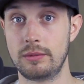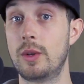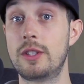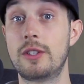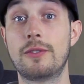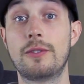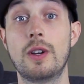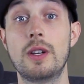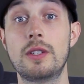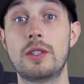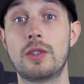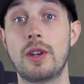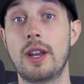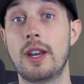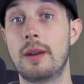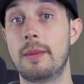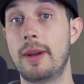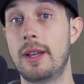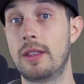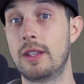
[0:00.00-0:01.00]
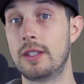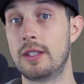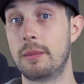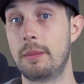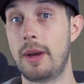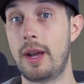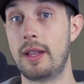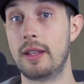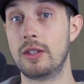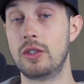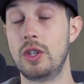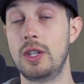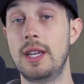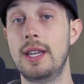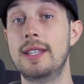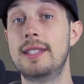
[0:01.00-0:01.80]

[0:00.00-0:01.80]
What's frustrating about this apology